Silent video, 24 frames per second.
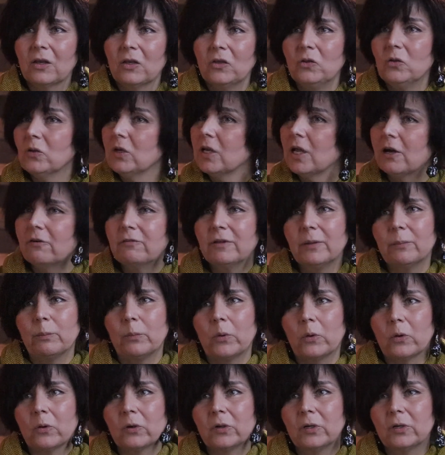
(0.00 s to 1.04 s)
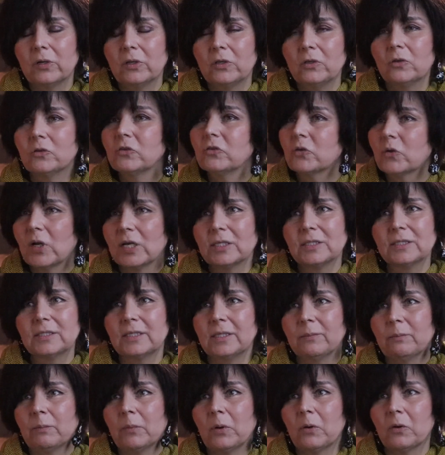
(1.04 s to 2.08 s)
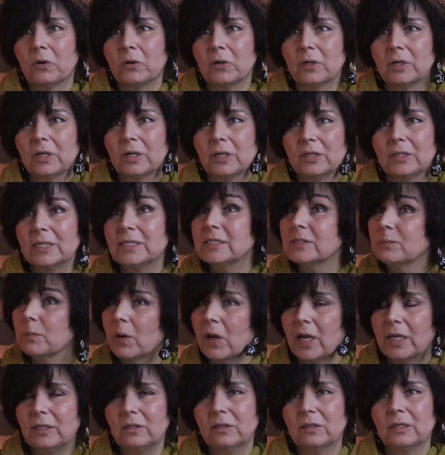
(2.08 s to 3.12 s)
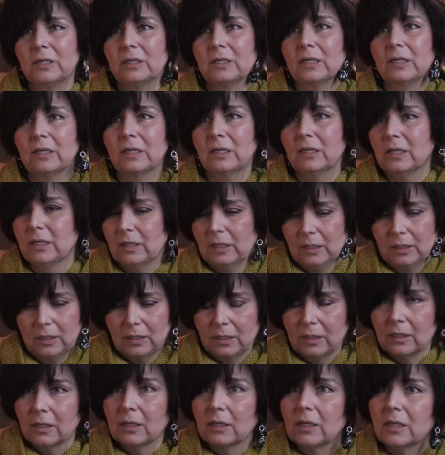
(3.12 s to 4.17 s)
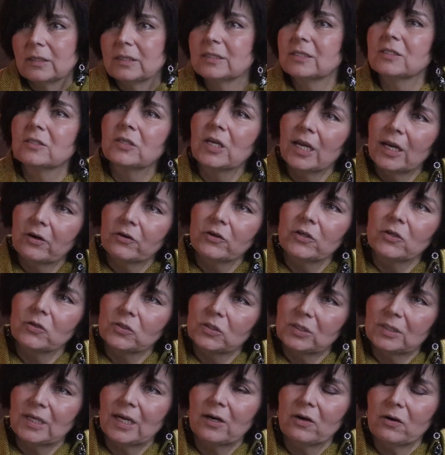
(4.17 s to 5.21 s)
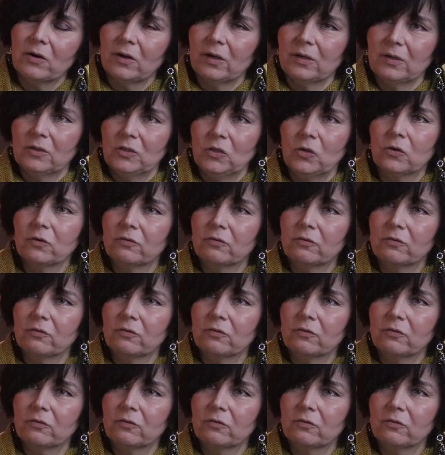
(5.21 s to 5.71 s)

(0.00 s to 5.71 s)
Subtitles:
You love Him more, you trust Him more, despite the scenarios that you're